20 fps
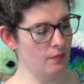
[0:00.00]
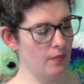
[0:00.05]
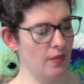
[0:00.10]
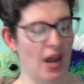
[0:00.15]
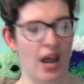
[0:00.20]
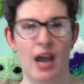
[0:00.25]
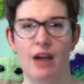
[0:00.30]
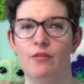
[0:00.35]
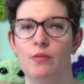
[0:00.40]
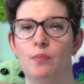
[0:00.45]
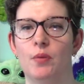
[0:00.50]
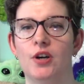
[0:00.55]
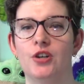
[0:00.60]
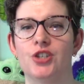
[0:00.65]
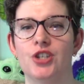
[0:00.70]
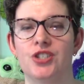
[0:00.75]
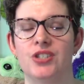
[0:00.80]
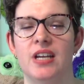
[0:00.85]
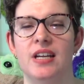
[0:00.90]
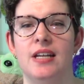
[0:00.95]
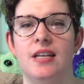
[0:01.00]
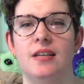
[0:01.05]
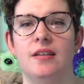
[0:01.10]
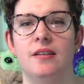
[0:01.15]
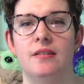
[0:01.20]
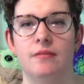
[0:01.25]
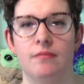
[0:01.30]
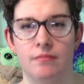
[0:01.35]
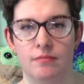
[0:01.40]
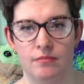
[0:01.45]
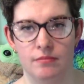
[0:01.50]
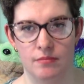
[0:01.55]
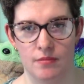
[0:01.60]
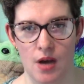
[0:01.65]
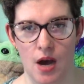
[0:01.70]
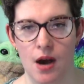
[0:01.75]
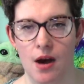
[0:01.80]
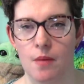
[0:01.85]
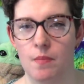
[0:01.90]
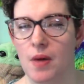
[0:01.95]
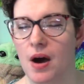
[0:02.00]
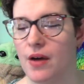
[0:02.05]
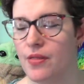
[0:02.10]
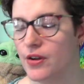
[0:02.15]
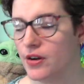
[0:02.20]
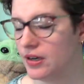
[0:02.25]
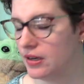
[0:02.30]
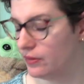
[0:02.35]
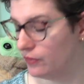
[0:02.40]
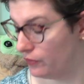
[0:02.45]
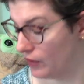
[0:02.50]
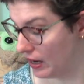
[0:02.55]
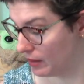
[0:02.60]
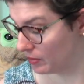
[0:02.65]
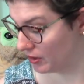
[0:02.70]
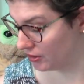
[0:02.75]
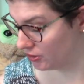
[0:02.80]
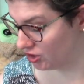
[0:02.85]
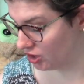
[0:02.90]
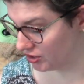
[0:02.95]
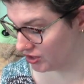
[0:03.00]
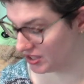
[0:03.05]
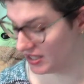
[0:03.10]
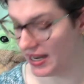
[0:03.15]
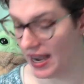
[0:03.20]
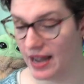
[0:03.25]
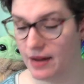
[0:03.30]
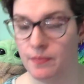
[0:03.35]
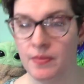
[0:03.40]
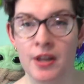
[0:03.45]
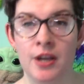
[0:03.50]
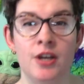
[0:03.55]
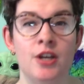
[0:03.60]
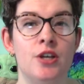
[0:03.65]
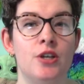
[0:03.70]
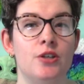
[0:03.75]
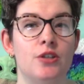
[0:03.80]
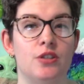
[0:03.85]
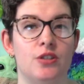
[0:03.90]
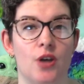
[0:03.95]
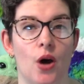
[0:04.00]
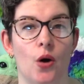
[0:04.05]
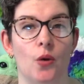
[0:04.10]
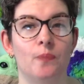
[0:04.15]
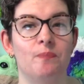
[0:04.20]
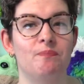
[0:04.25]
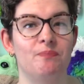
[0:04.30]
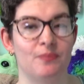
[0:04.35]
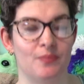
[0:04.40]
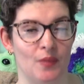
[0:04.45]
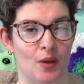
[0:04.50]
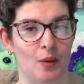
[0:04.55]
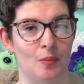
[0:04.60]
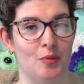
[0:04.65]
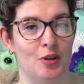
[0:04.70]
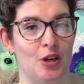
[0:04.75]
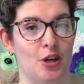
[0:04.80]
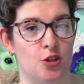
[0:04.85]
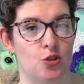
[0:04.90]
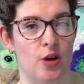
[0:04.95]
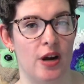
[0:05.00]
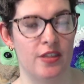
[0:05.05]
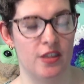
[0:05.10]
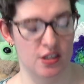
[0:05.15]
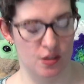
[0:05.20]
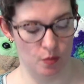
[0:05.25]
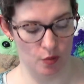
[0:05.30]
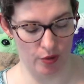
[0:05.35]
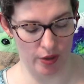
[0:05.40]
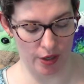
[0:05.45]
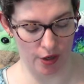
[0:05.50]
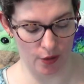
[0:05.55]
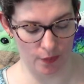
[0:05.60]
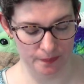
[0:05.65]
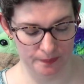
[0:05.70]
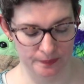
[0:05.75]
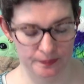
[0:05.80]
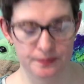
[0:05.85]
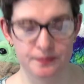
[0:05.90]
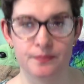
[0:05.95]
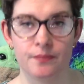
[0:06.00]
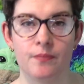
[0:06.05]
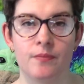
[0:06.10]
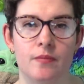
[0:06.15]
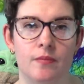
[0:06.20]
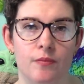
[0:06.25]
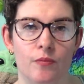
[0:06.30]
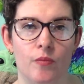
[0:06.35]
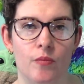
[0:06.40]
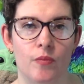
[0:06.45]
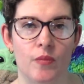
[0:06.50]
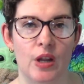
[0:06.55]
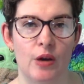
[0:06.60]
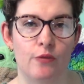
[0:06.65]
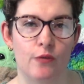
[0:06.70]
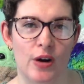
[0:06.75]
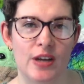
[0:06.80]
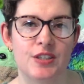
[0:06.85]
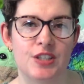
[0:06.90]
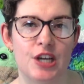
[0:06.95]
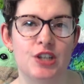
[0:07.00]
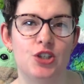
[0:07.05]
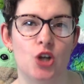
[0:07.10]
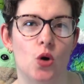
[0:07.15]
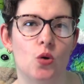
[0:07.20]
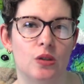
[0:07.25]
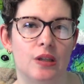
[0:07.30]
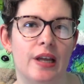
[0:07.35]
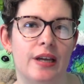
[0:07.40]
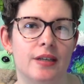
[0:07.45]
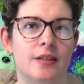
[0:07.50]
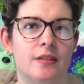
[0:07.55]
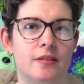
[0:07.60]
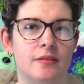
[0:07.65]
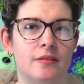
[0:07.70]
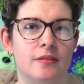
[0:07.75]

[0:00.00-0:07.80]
I haven't purchased any other fiber just yet, so I'm going to try this merino. Friends, I don't like